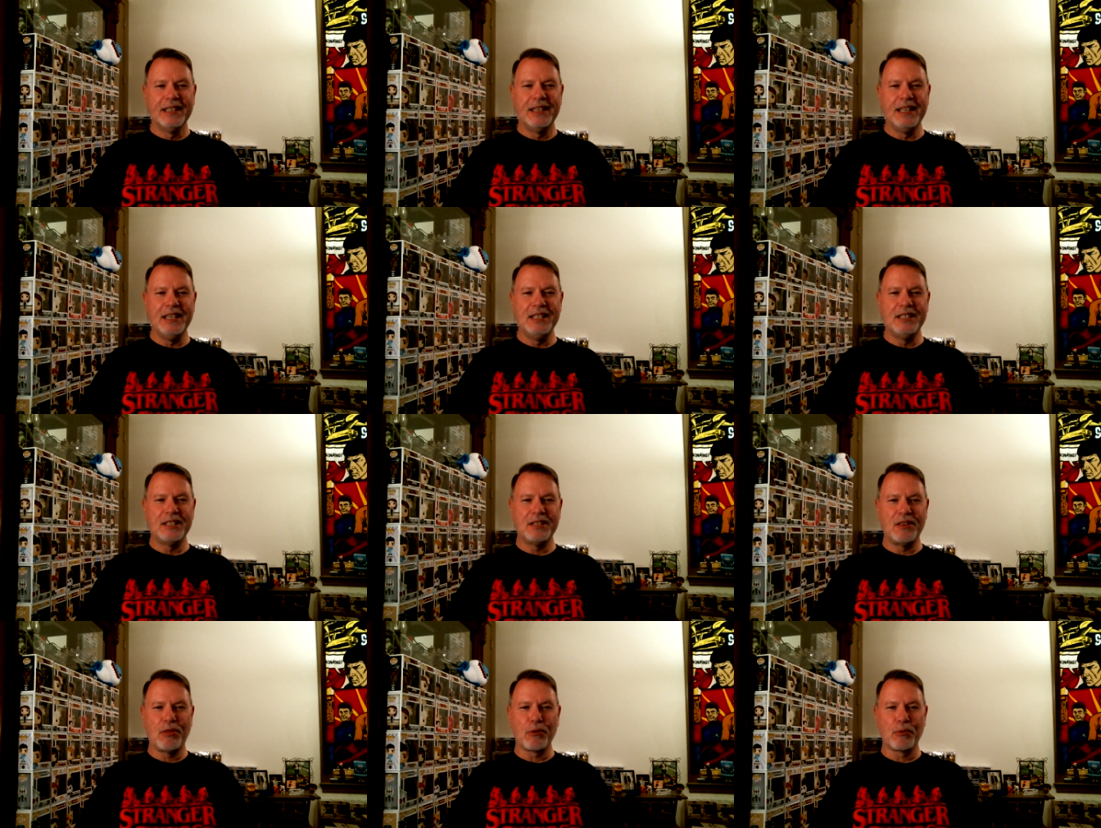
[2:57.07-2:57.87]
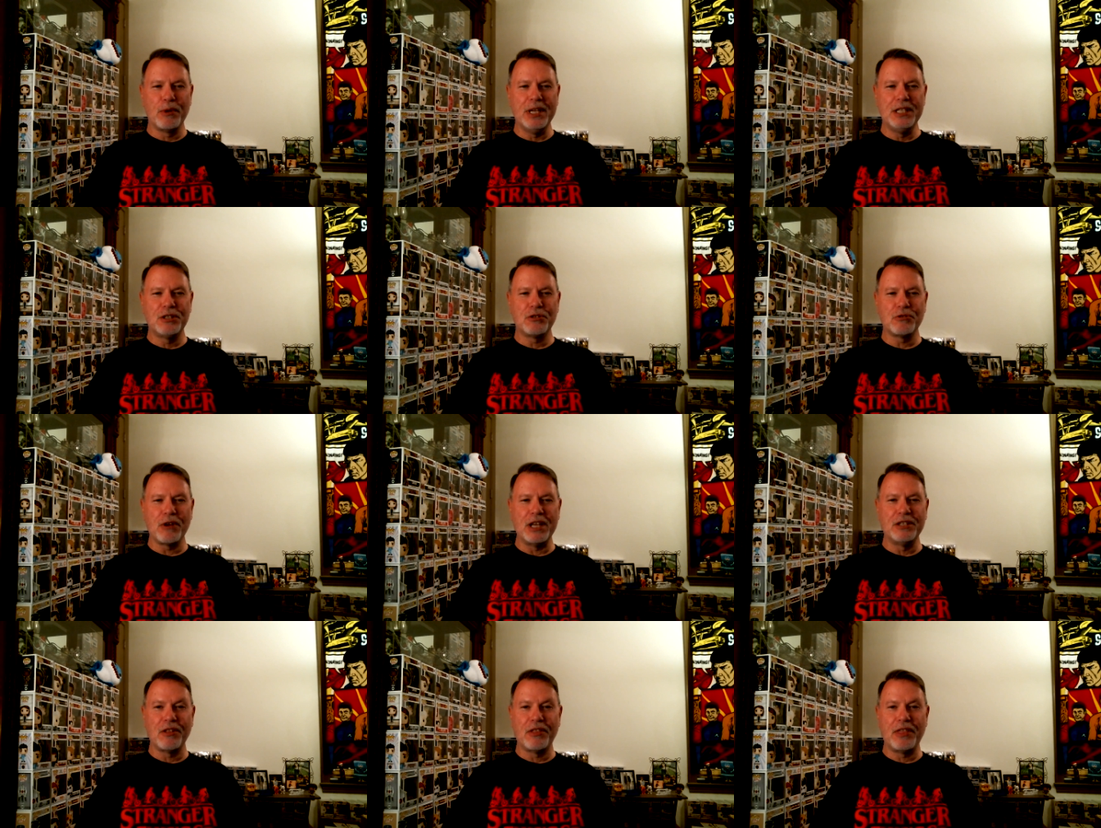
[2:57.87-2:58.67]
these three
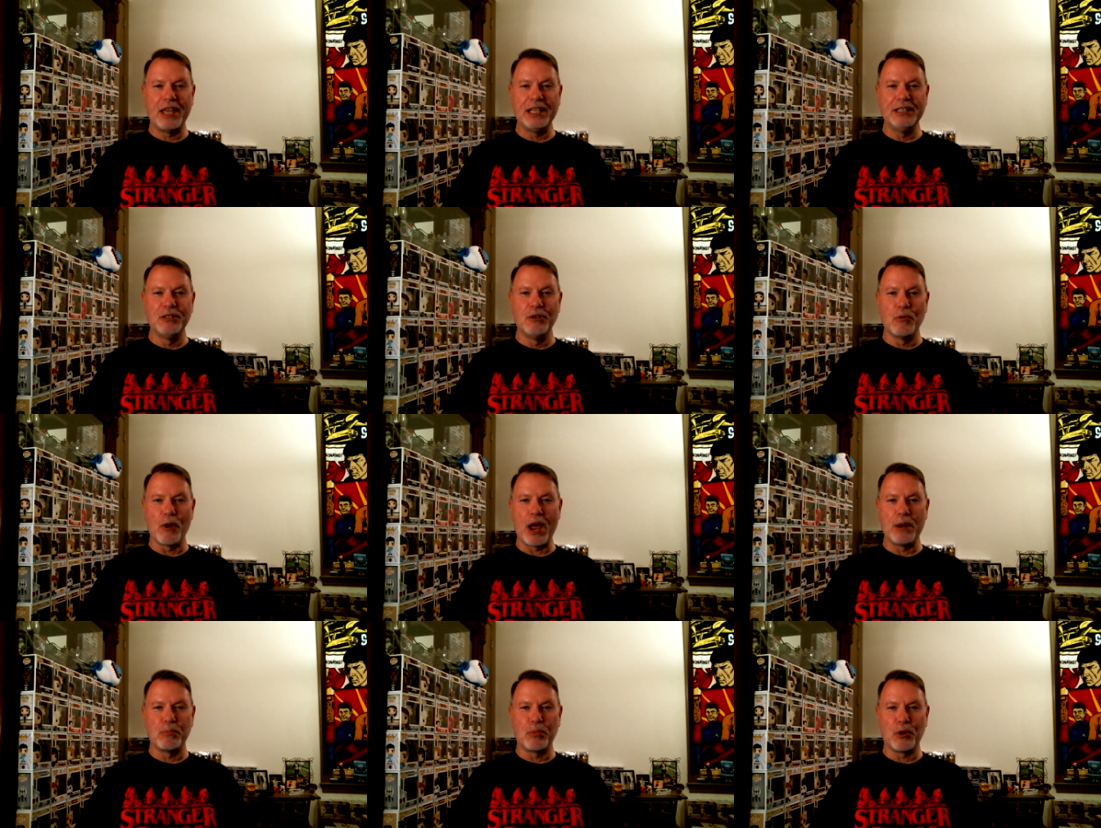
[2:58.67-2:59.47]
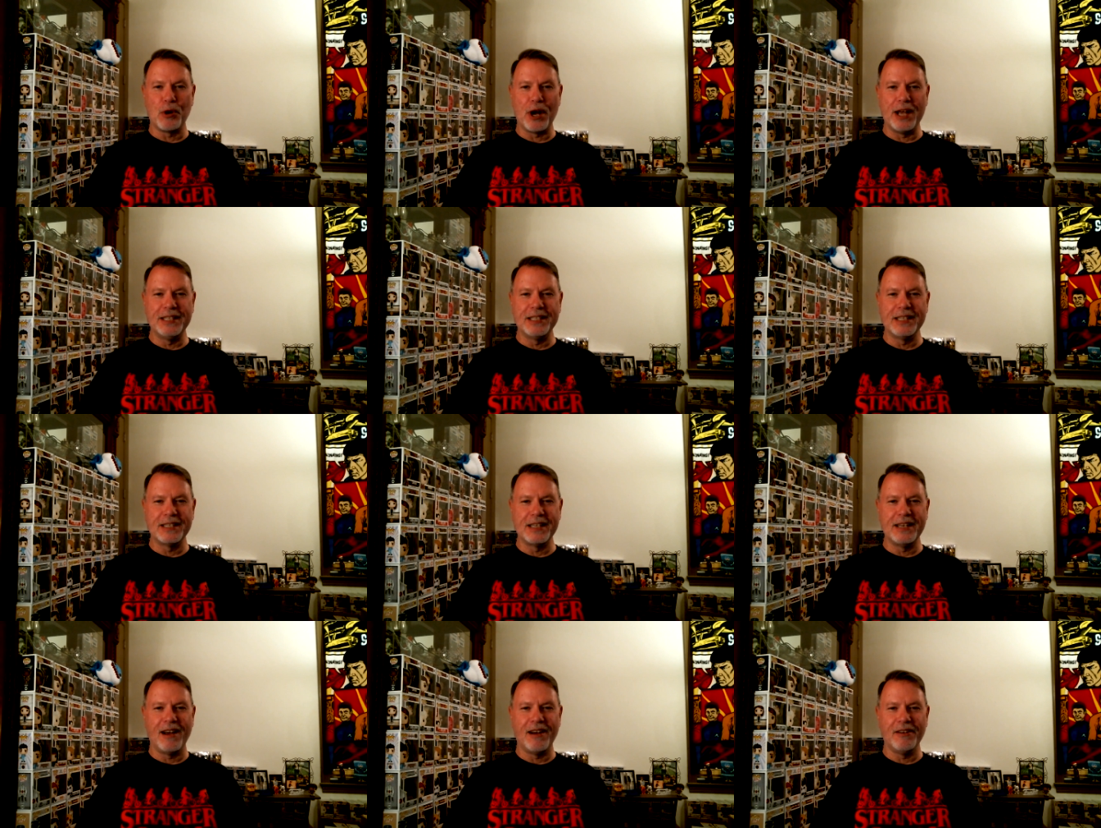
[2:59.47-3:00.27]
Stranger Things grand prizes
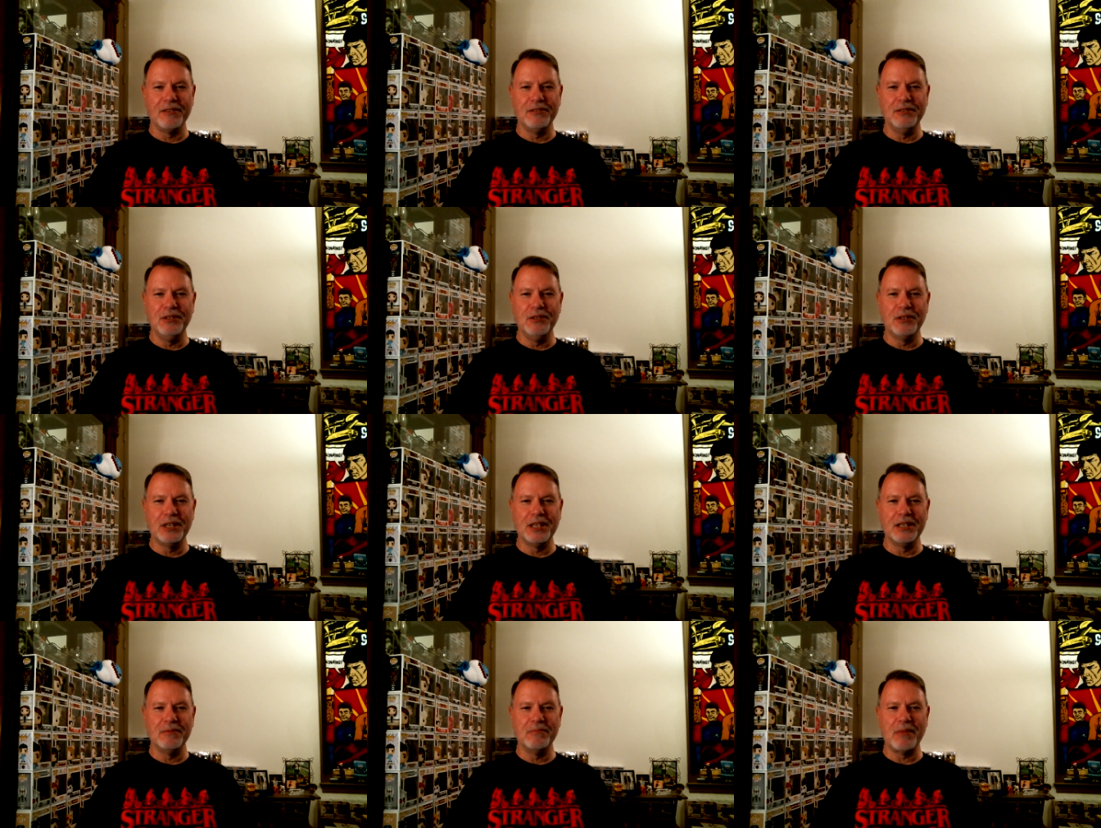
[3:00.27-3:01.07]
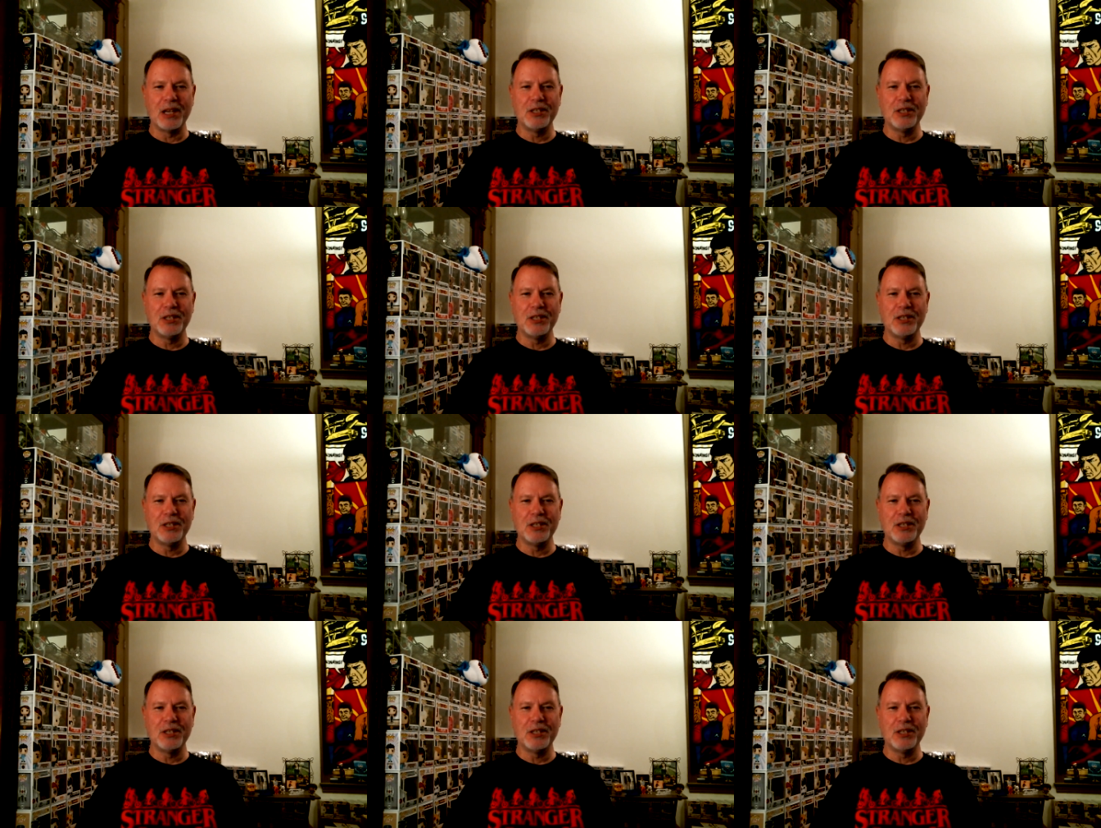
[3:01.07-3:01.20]
and how you can make